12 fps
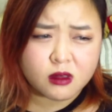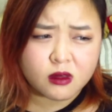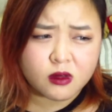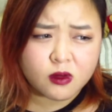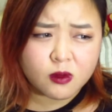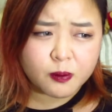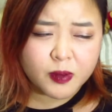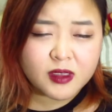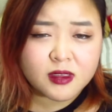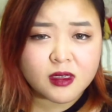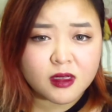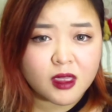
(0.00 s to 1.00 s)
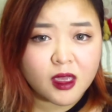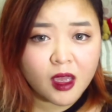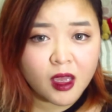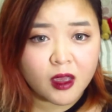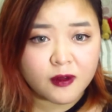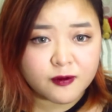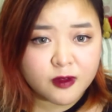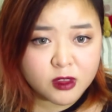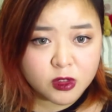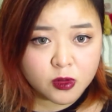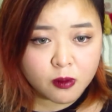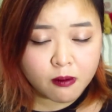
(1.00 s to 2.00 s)
you basically have
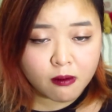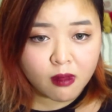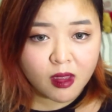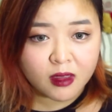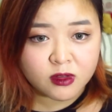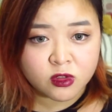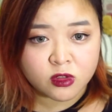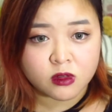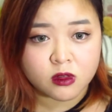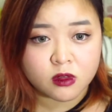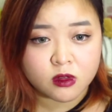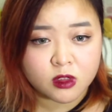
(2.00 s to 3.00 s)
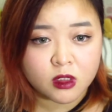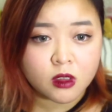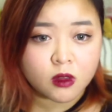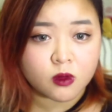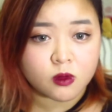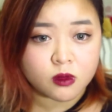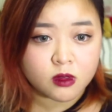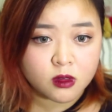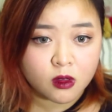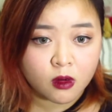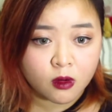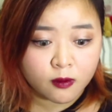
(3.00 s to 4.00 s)
to match the tones
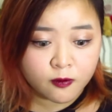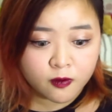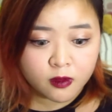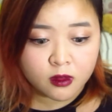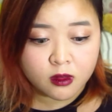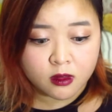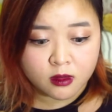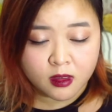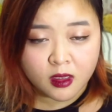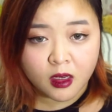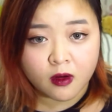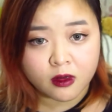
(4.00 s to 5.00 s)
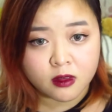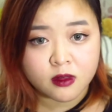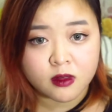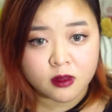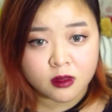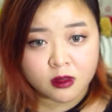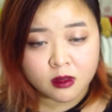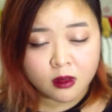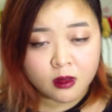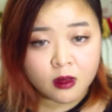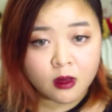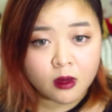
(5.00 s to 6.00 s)
of the characters
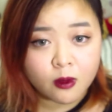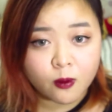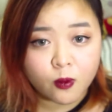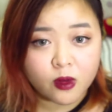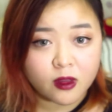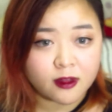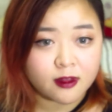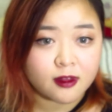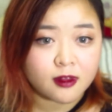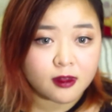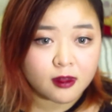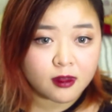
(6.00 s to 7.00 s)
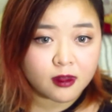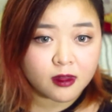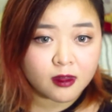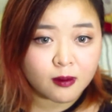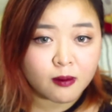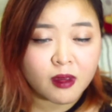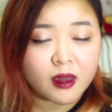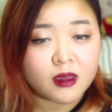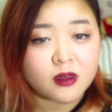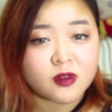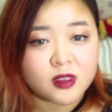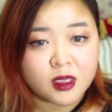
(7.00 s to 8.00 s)
with the
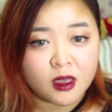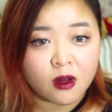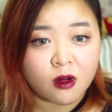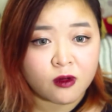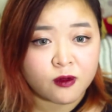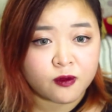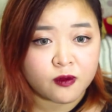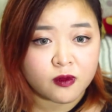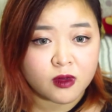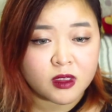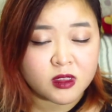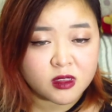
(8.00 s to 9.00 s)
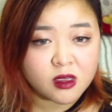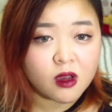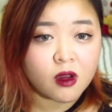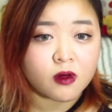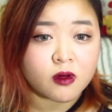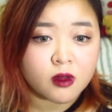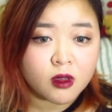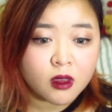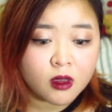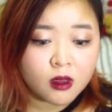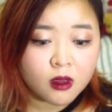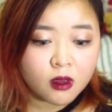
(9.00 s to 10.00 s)
melody of a song
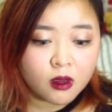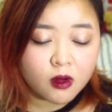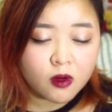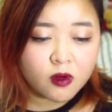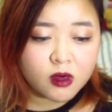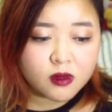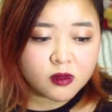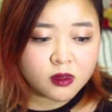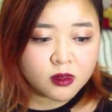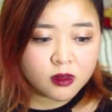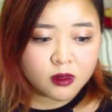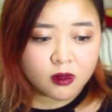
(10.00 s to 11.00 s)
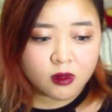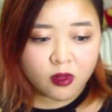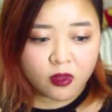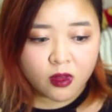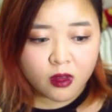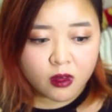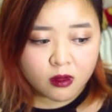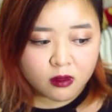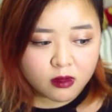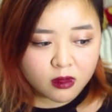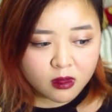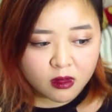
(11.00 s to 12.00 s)
or else the thing
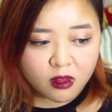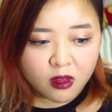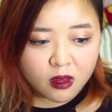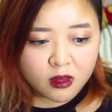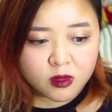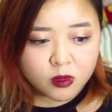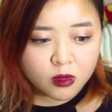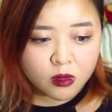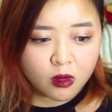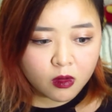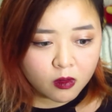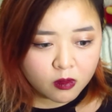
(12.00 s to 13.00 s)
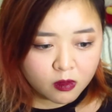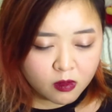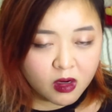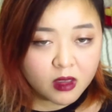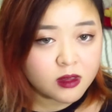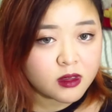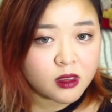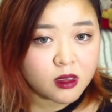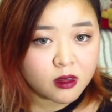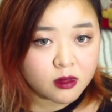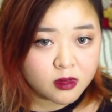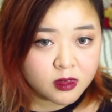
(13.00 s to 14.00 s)
things will go crazy
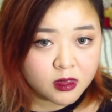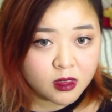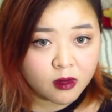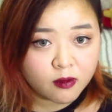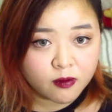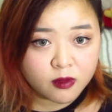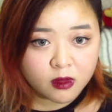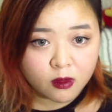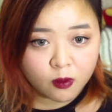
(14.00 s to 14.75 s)
and stuff the